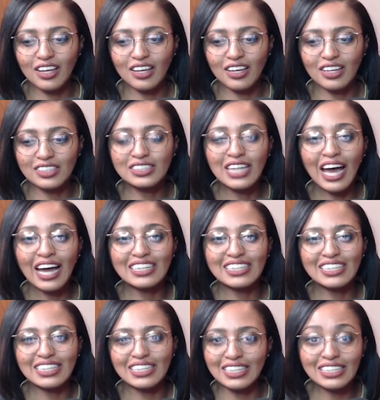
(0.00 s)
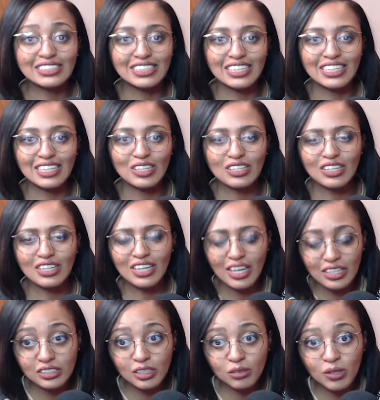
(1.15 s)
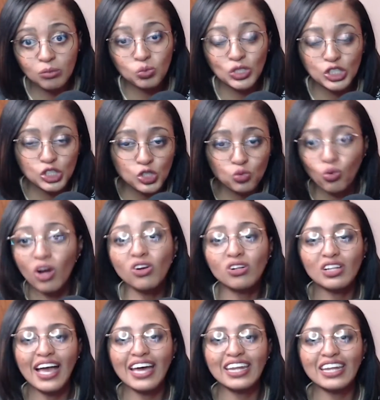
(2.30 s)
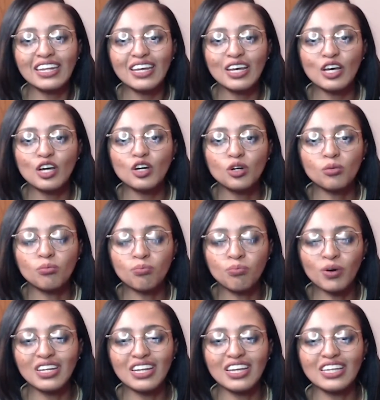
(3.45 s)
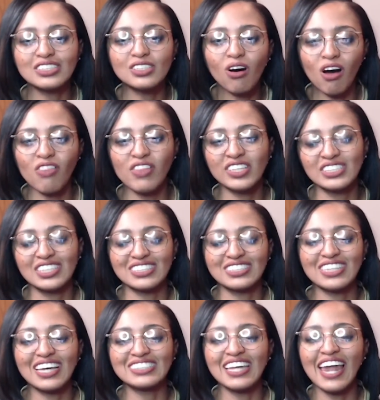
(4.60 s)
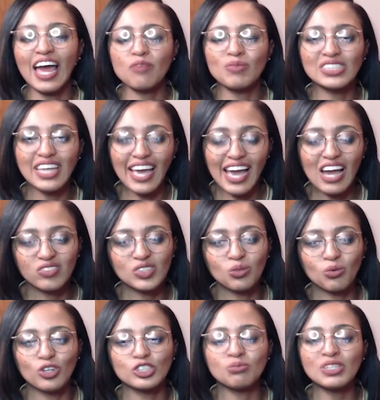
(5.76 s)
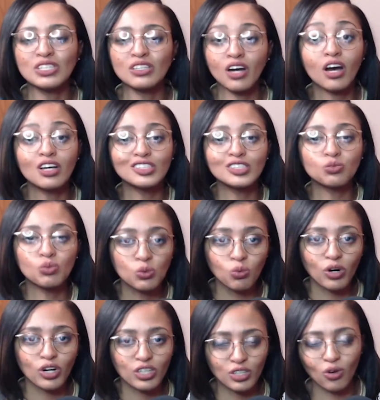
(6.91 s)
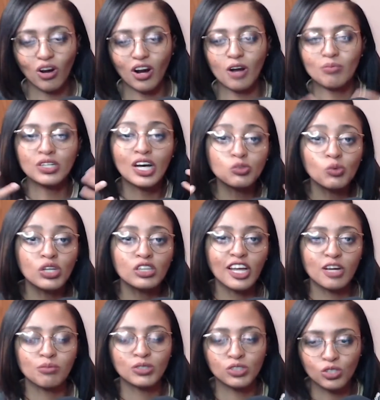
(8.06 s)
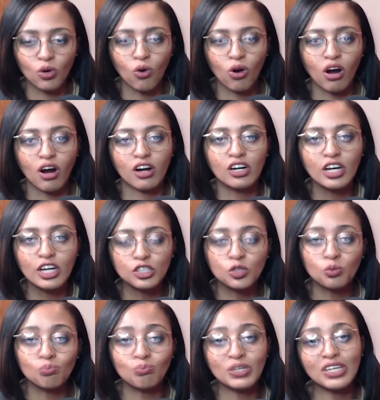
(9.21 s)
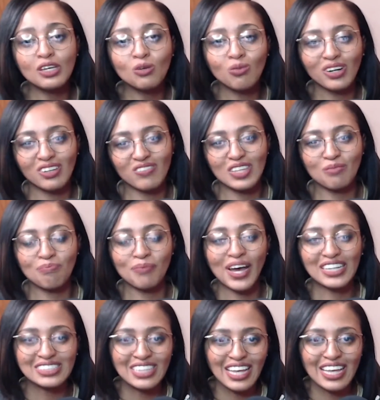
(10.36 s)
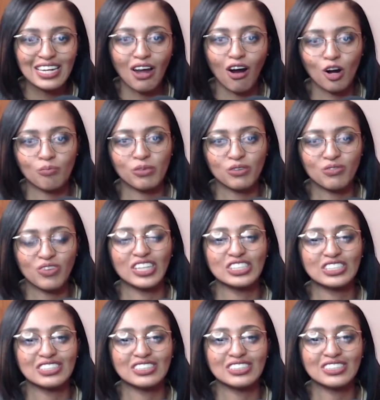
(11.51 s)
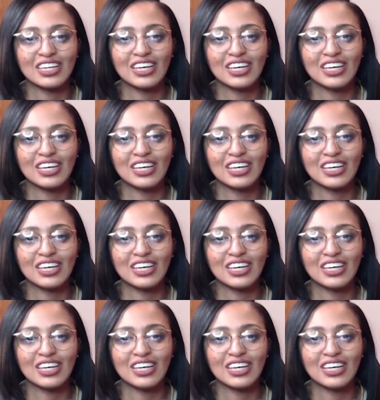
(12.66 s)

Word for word: It's not easy and sometimes we struggle at it but it's all the success that happens afterwards because we worked so hard, because we labored so hard to be one of the best in our professions.